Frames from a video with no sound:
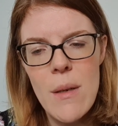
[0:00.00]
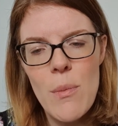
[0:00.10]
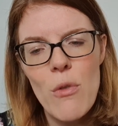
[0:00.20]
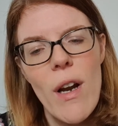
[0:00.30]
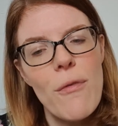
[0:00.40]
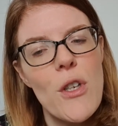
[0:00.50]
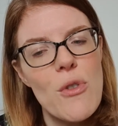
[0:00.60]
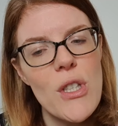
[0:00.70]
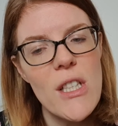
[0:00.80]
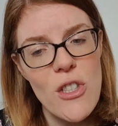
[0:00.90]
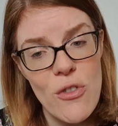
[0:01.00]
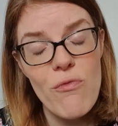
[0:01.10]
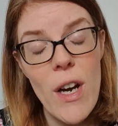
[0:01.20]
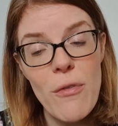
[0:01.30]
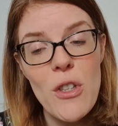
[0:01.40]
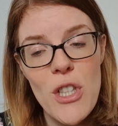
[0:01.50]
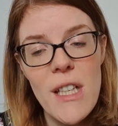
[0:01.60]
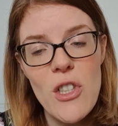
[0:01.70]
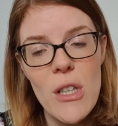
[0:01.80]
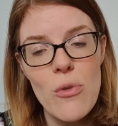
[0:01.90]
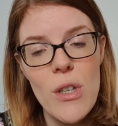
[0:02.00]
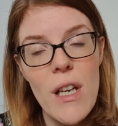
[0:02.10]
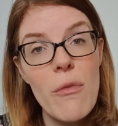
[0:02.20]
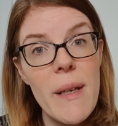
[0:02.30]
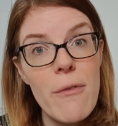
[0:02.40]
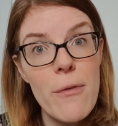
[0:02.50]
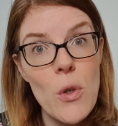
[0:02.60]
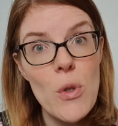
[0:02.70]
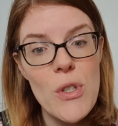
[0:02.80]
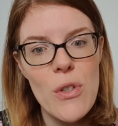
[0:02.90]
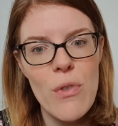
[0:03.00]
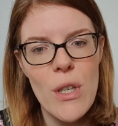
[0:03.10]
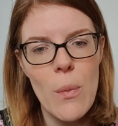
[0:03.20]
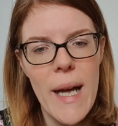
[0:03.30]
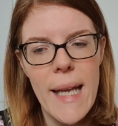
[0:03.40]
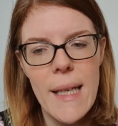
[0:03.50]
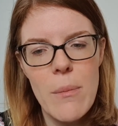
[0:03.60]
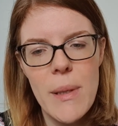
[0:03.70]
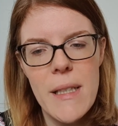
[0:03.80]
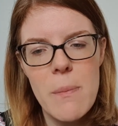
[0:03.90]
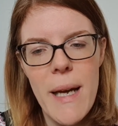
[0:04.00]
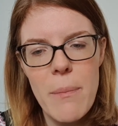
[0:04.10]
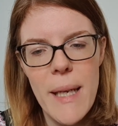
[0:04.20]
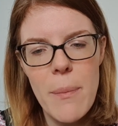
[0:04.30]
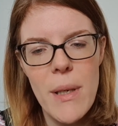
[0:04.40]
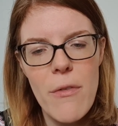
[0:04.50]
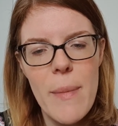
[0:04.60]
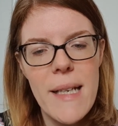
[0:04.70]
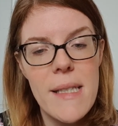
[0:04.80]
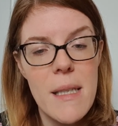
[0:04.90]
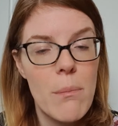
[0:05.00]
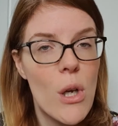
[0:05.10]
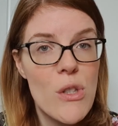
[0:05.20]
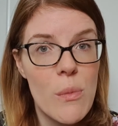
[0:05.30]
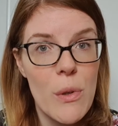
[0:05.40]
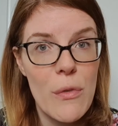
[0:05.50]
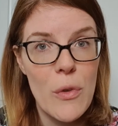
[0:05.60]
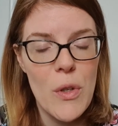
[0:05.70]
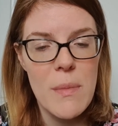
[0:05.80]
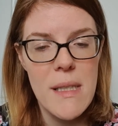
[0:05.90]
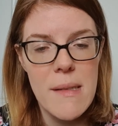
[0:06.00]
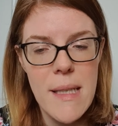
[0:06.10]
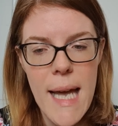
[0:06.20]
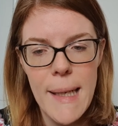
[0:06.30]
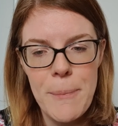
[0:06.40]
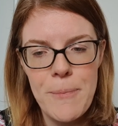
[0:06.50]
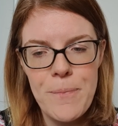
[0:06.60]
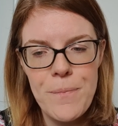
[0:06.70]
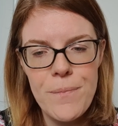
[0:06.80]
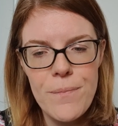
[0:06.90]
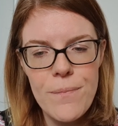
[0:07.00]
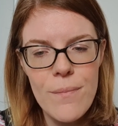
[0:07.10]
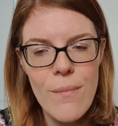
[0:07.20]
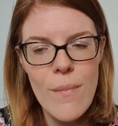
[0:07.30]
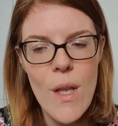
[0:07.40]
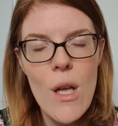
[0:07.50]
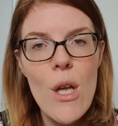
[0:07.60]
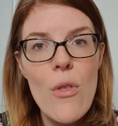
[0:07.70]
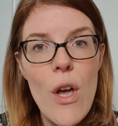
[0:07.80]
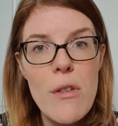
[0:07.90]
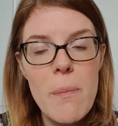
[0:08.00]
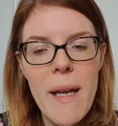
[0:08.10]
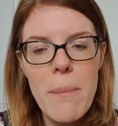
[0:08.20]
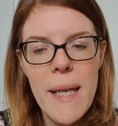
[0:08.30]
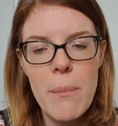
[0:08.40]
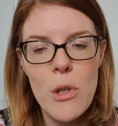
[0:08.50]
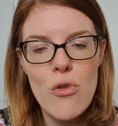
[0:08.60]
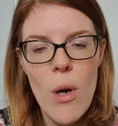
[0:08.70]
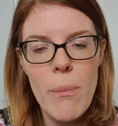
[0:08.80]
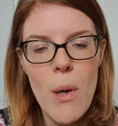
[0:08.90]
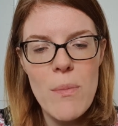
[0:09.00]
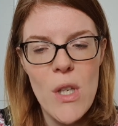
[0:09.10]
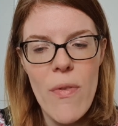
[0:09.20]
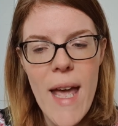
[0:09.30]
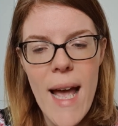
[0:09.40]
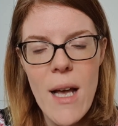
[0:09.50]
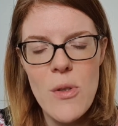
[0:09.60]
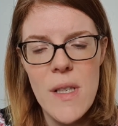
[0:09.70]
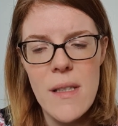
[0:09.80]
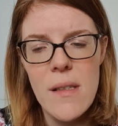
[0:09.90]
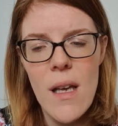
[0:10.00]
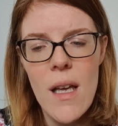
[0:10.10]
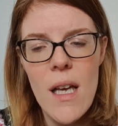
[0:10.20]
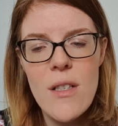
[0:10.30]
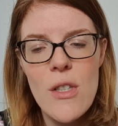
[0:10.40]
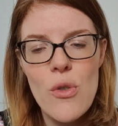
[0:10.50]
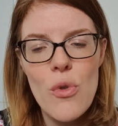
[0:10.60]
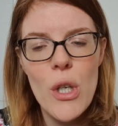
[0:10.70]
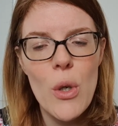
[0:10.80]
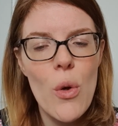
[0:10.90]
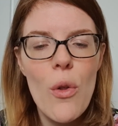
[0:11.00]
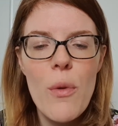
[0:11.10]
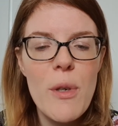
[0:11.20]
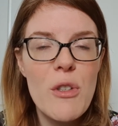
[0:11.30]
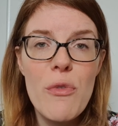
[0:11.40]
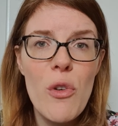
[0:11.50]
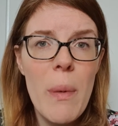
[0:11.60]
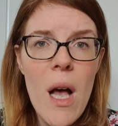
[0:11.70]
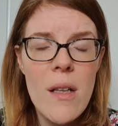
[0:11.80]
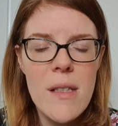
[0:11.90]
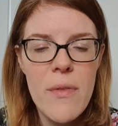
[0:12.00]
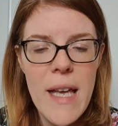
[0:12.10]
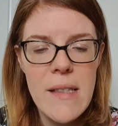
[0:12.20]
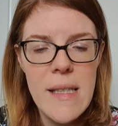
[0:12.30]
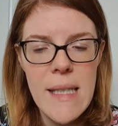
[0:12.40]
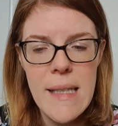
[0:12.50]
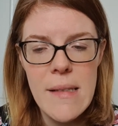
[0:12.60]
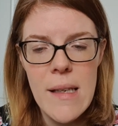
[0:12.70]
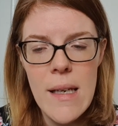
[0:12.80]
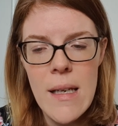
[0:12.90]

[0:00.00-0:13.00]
But refu refugee children have been forced to run away because bad people have made it impossible for them to stay. Those bad people drop bombs on their houses and destroy all the beautiful parts of their cities